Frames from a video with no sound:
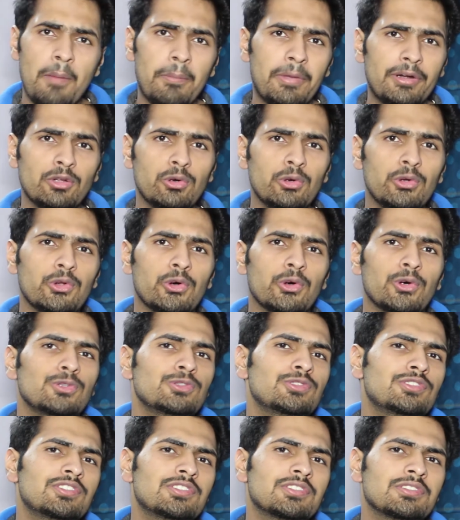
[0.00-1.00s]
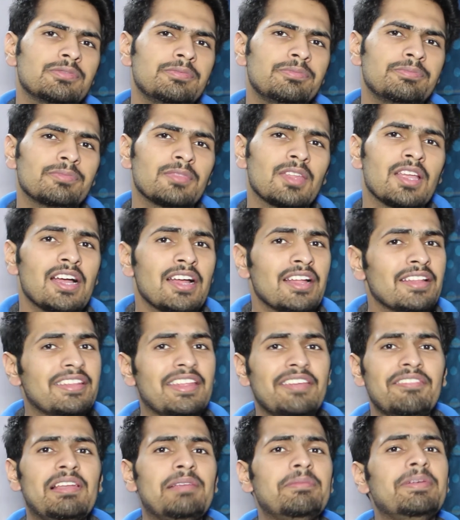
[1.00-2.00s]
But who knows?
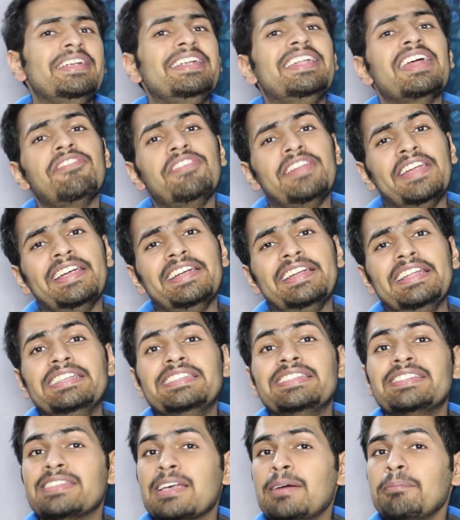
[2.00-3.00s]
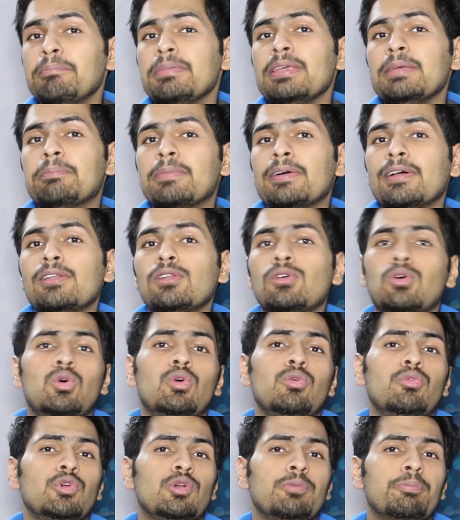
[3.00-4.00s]
There will be definitely some people who
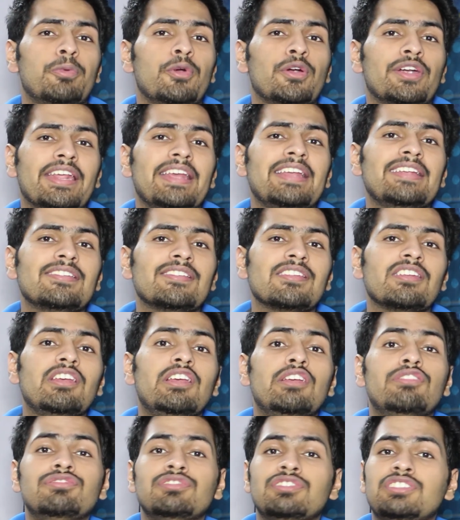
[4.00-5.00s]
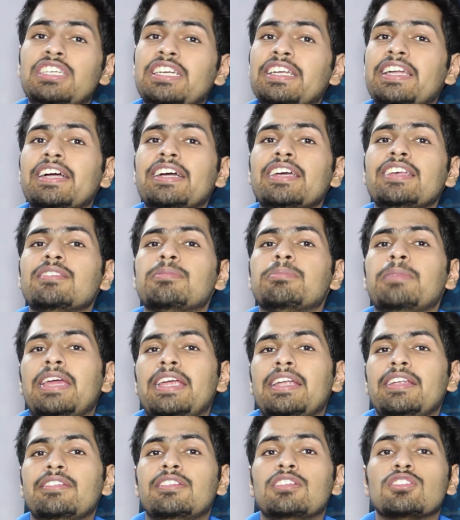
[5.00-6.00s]
would protest if Srinagar is
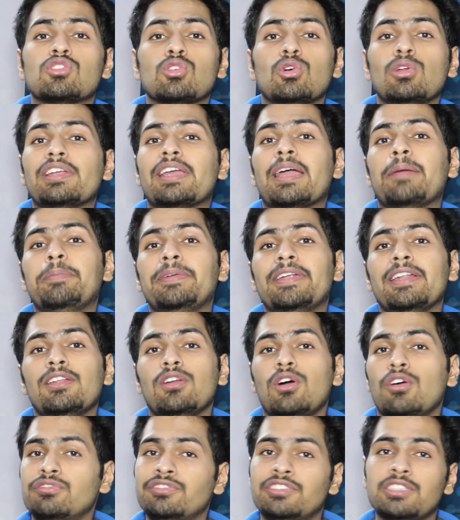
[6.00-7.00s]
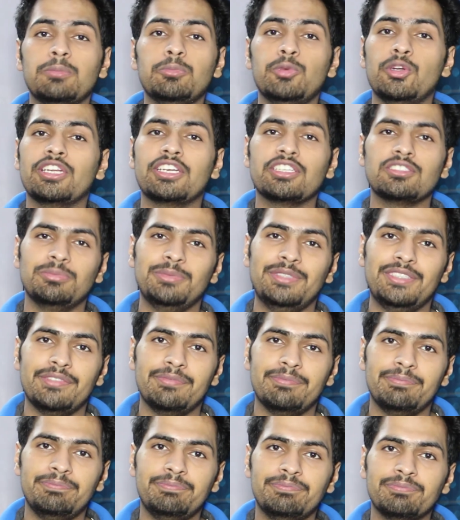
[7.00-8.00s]
made the sole capital of Jammu and Kashmir.
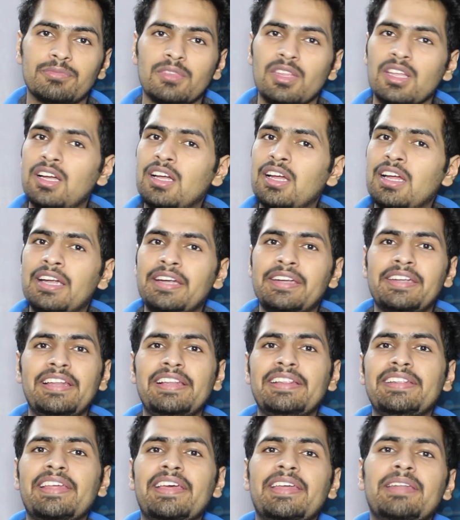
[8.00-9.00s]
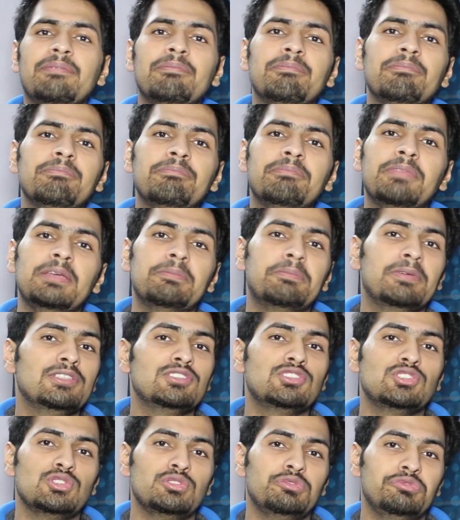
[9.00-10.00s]
Till then, people
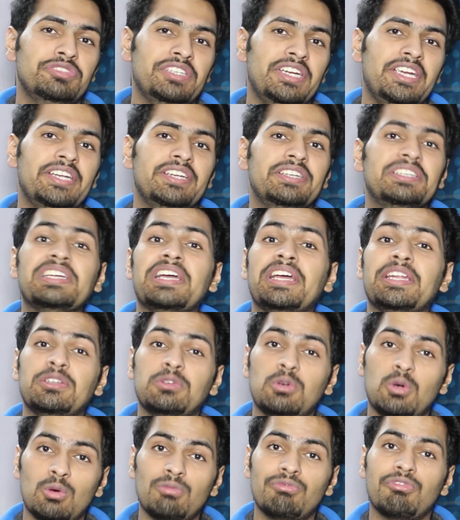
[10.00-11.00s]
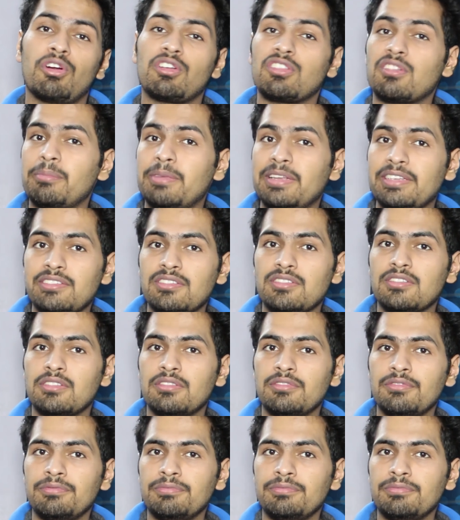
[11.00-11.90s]
should wait and hope for the best.